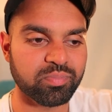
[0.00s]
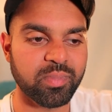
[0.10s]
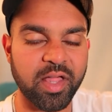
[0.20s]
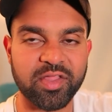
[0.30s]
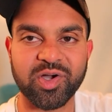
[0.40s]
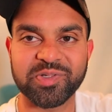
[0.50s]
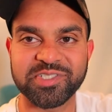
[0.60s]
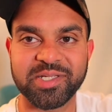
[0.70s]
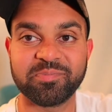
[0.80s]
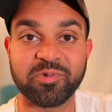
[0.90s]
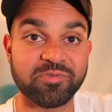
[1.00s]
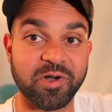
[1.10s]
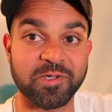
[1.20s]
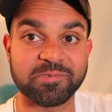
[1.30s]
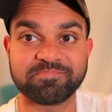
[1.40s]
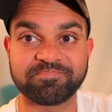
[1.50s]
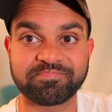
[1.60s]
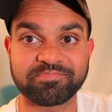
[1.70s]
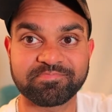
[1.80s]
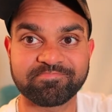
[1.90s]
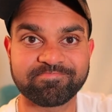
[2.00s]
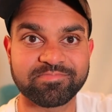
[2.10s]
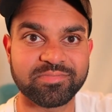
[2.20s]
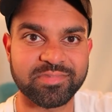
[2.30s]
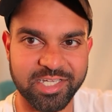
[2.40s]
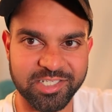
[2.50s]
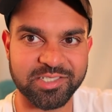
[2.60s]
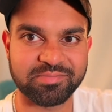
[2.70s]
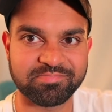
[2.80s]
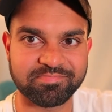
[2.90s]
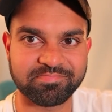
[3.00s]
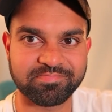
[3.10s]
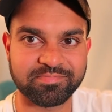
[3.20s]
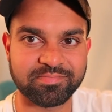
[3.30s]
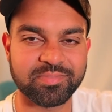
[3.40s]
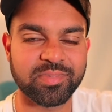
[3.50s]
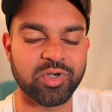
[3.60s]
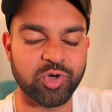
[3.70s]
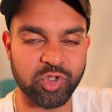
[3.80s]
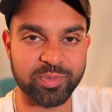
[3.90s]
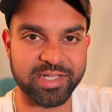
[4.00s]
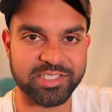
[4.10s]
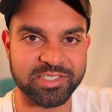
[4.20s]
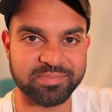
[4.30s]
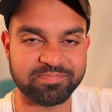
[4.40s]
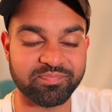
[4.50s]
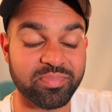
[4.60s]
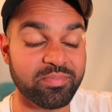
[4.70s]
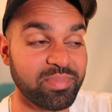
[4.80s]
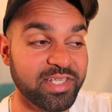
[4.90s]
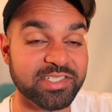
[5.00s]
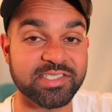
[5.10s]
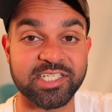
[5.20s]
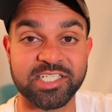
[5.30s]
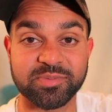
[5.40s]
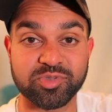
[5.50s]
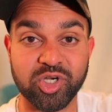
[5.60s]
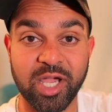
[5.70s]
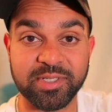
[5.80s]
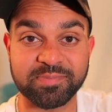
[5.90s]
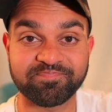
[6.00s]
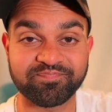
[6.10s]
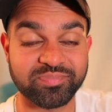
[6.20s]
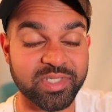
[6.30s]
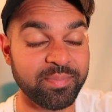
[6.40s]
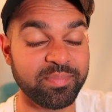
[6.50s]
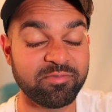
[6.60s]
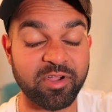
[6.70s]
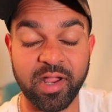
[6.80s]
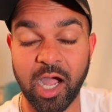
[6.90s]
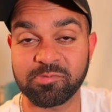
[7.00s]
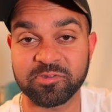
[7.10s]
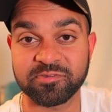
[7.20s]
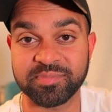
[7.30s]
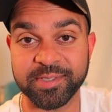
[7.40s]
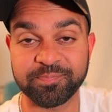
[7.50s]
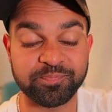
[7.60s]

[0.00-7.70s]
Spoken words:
Other content will follow. Thank you. All the best. Please consider subscribing. It'd be very helpful for me.